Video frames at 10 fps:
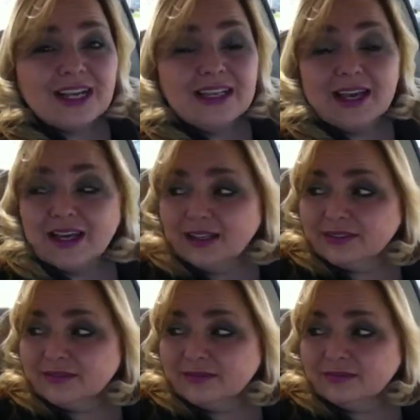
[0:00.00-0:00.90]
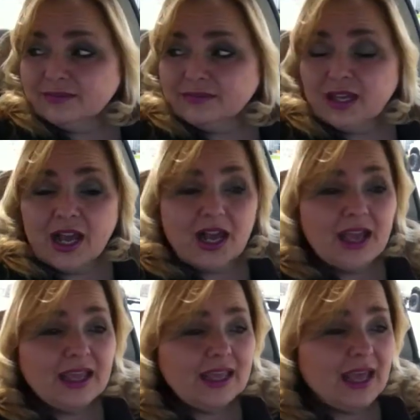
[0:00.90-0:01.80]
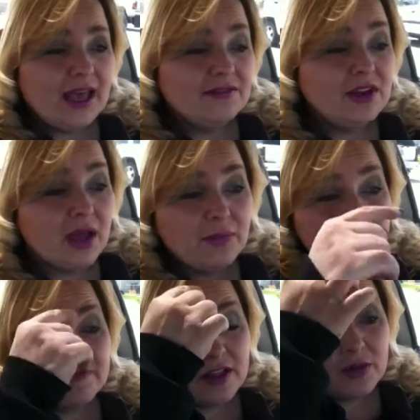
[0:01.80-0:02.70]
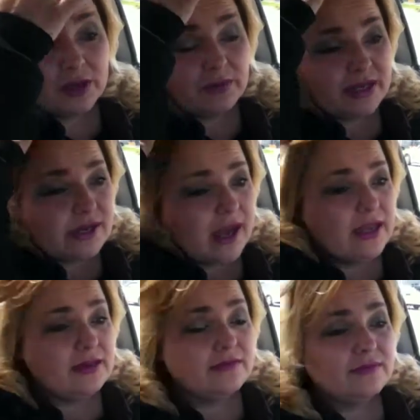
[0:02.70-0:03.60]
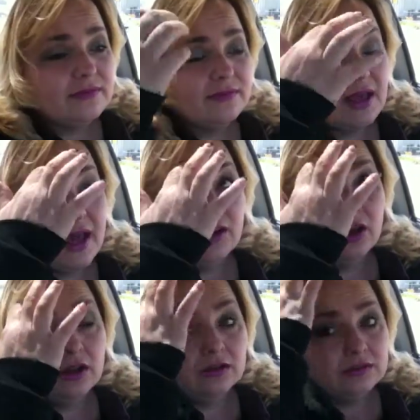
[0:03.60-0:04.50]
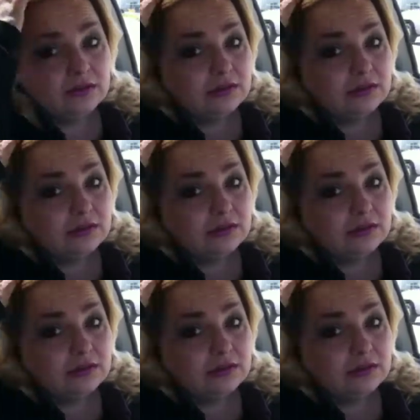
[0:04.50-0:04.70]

yeah. I have not been following my diet at all.